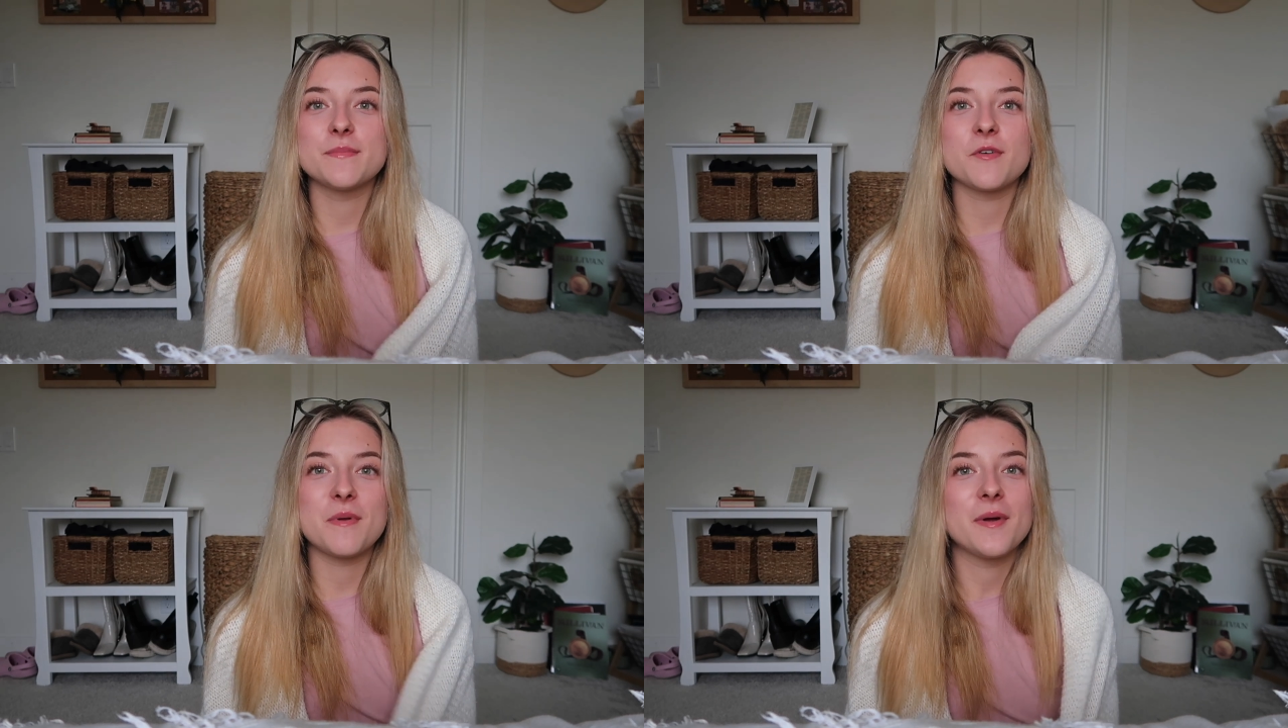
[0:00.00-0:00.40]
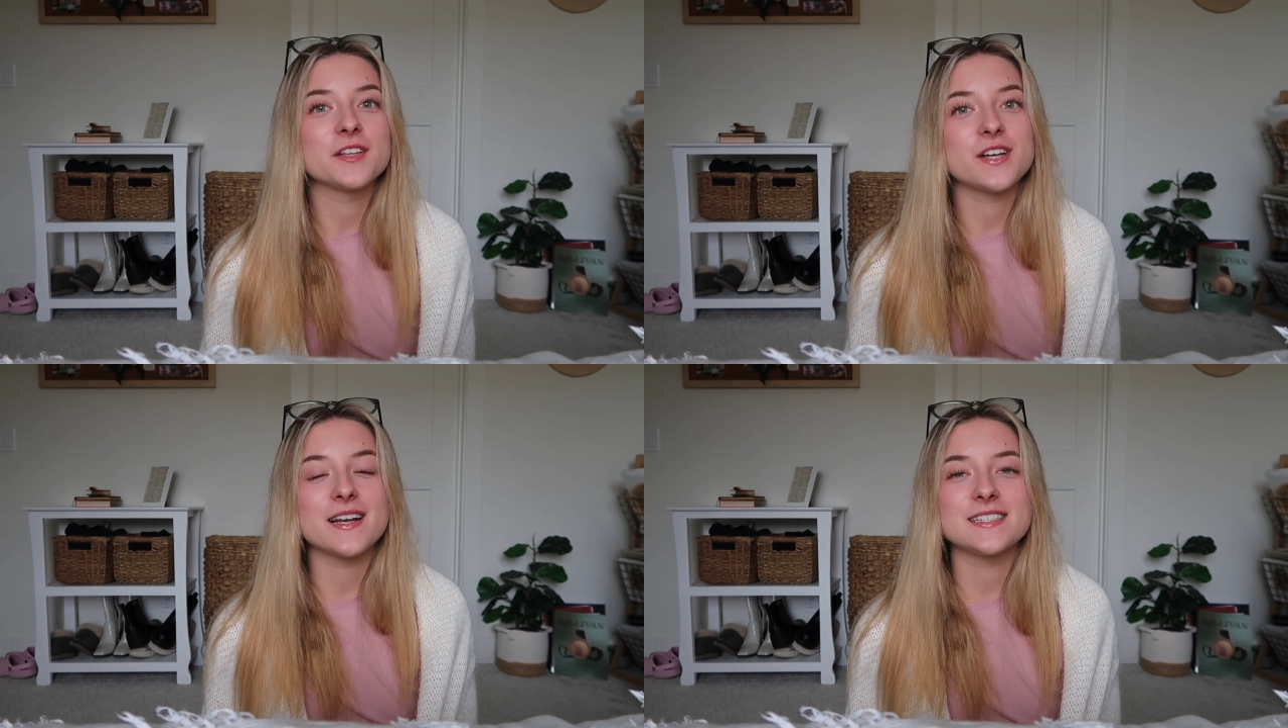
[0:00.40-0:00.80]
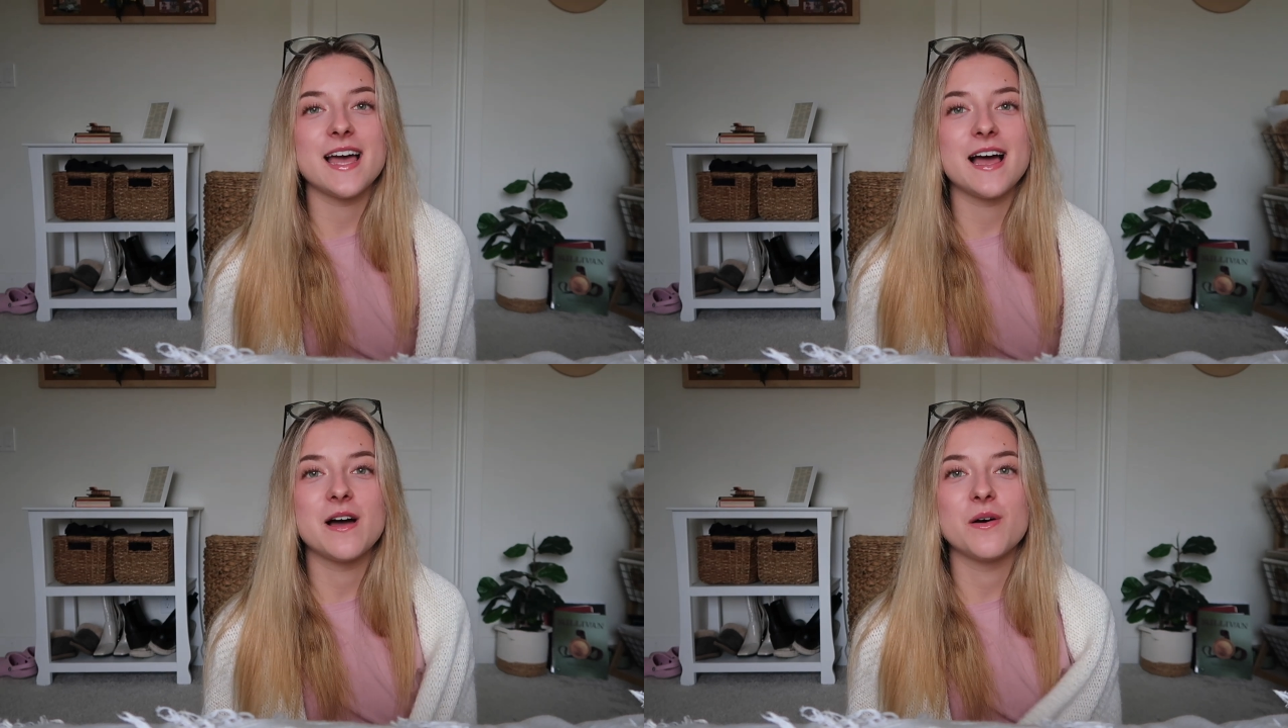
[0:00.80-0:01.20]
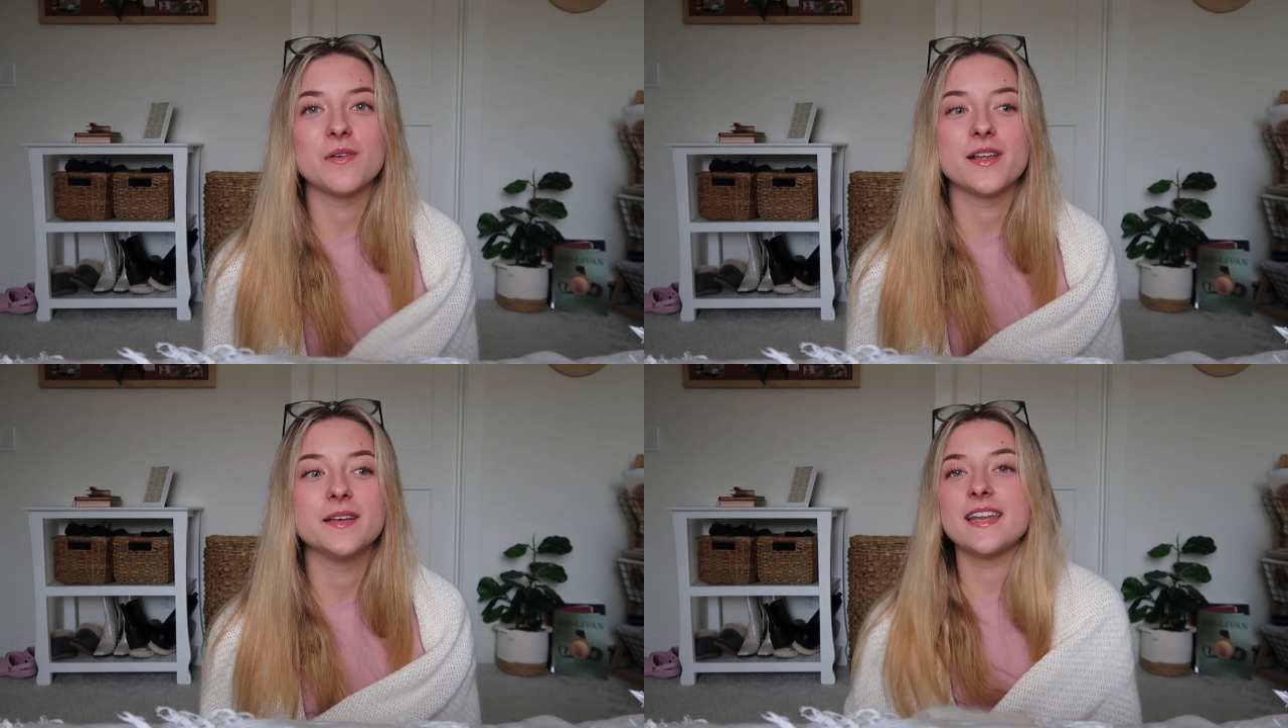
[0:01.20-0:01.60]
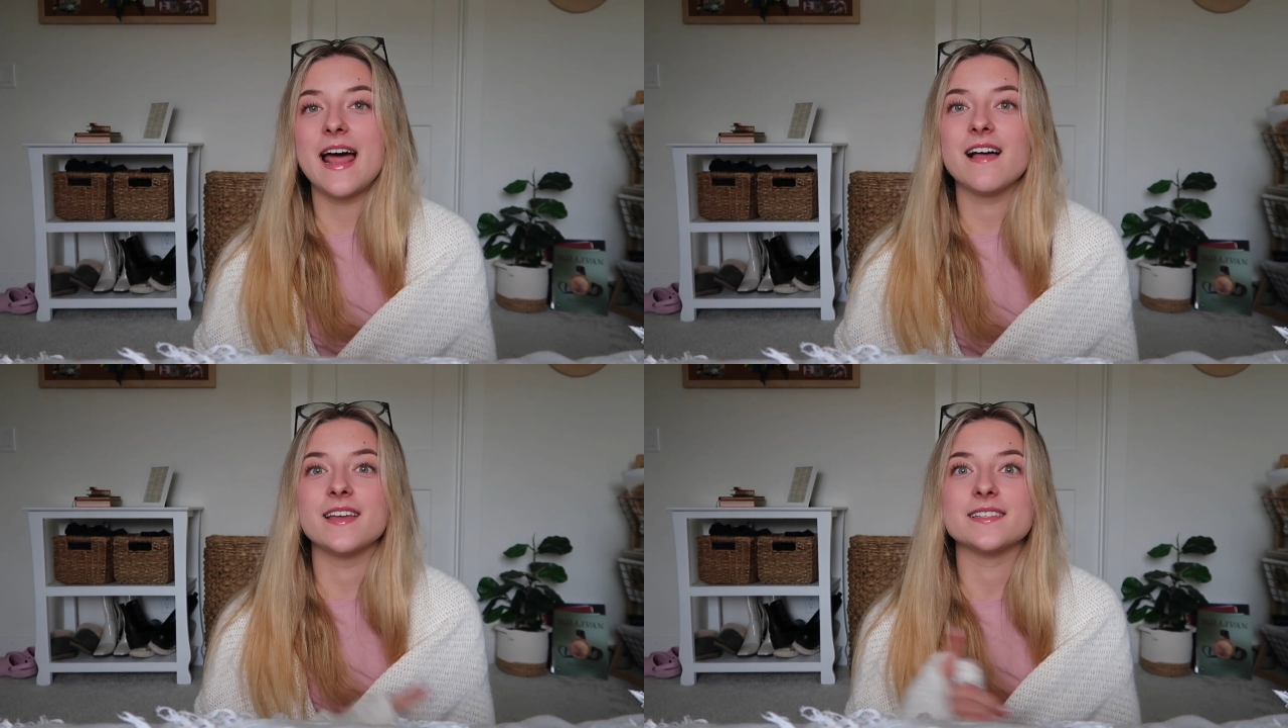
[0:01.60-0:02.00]
Both my parents are out of town and
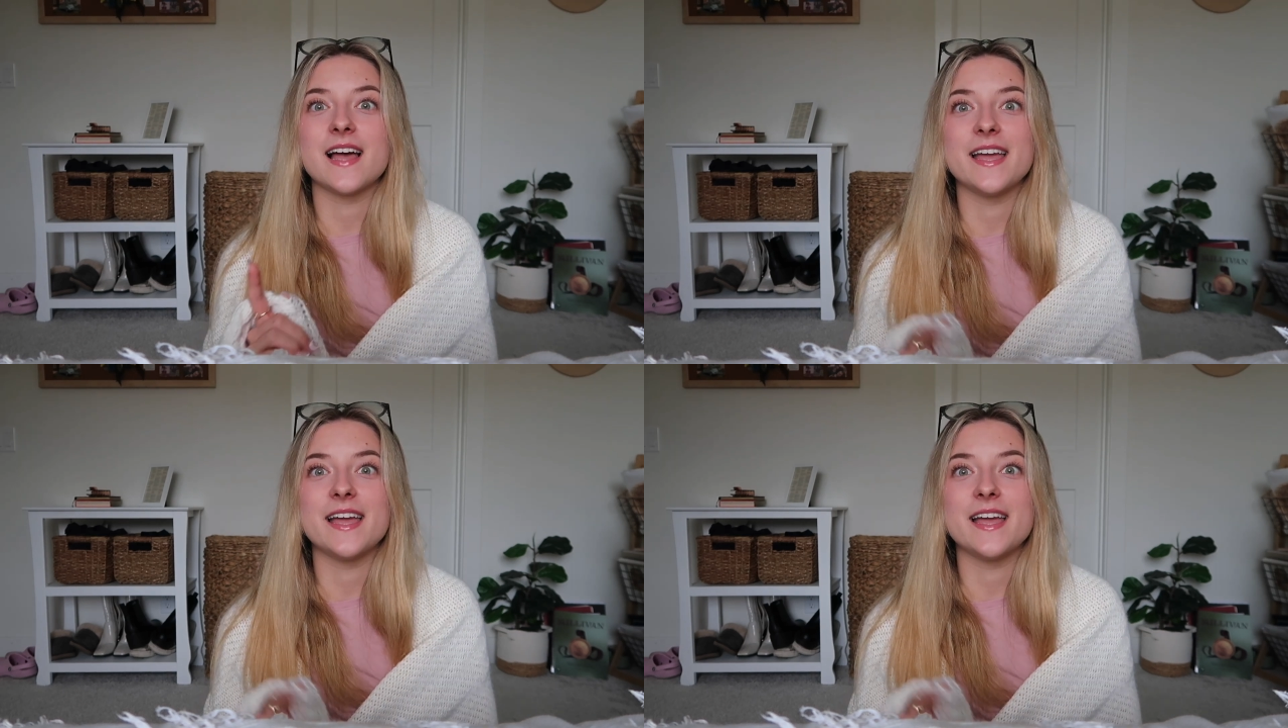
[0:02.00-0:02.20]
Allie is at